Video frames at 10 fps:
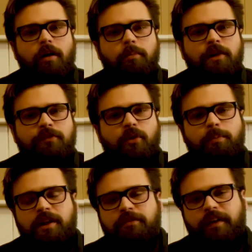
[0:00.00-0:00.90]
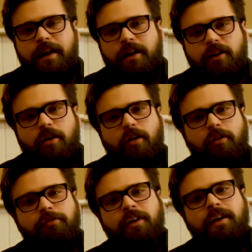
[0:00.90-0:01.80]
If you're a big fan
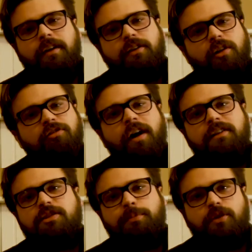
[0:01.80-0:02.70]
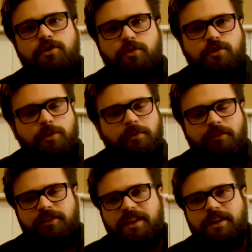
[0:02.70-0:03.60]
of Guerlain Spiritueuse Double
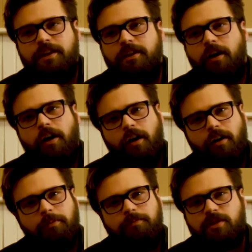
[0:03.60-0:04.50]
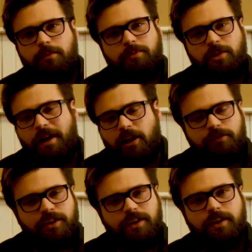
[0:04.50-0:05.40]
Vanille, Tobacco
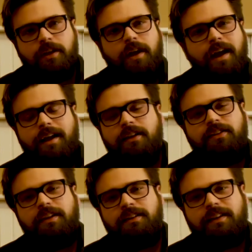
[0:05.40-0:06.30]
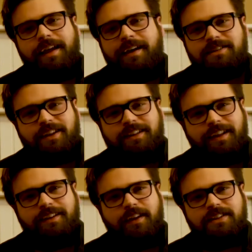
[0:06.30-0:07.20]
Vanille, anything that has like
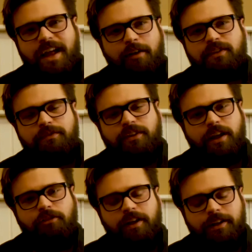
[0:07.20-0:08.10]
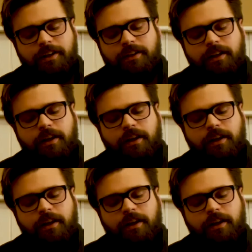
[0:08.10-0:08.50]
that nice hefty vanilla in it.